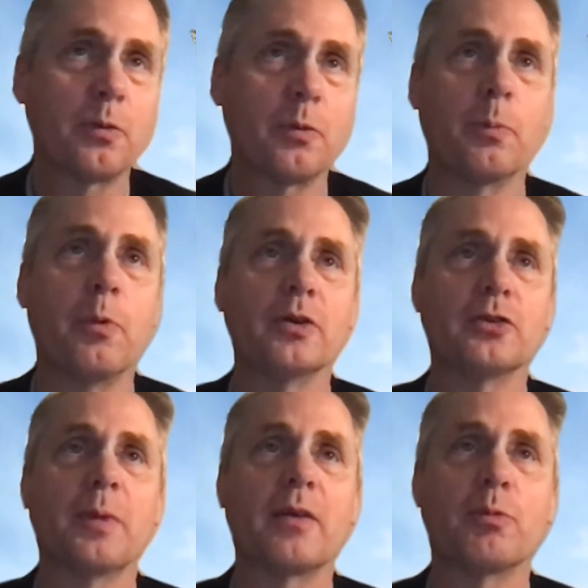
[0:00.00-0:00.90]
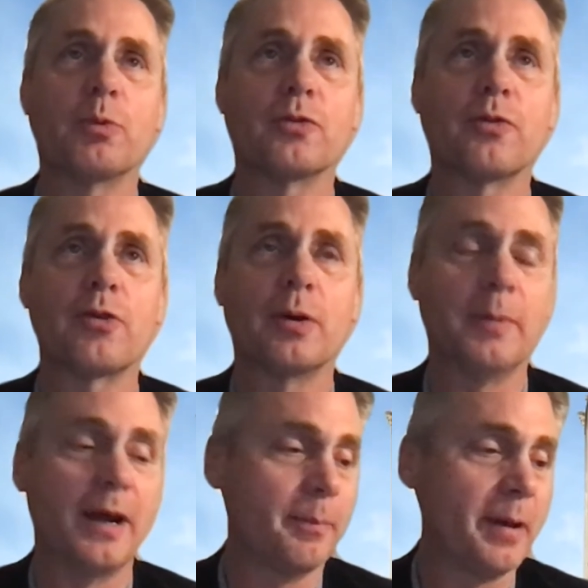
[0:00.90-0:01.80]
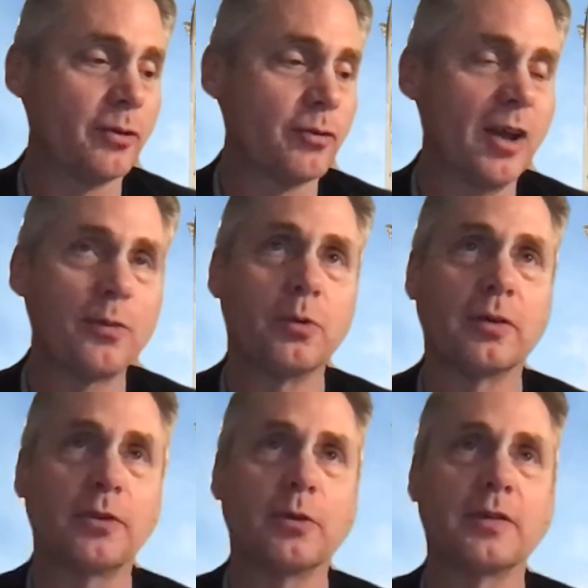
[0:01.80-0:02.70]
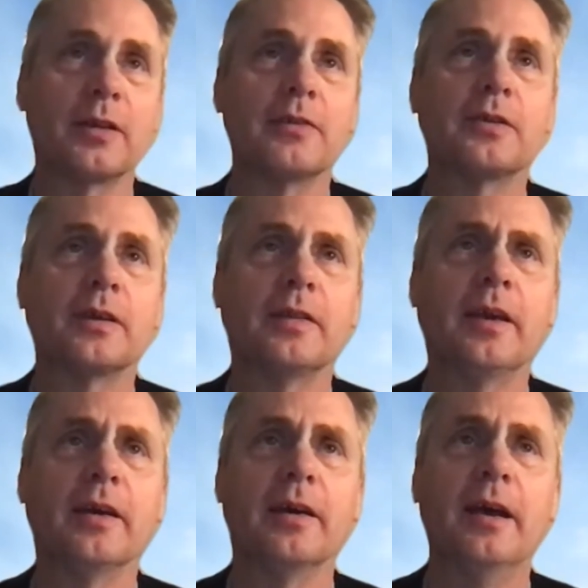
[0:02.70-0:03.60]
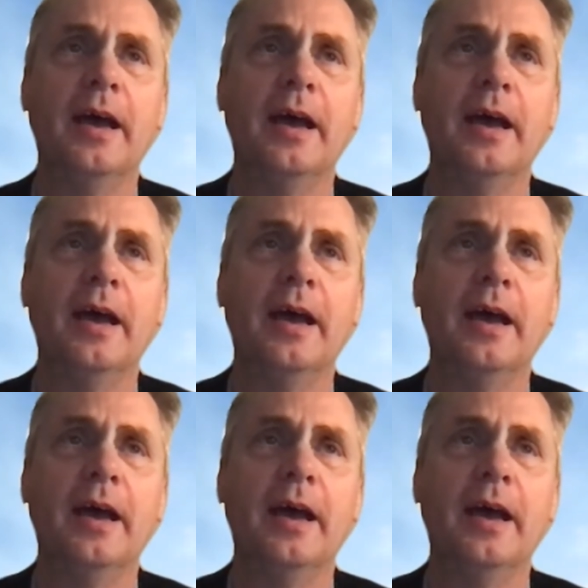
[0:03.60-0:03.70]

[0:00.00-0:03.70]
the point you made, which is very well made, about transport and doing the lifting there.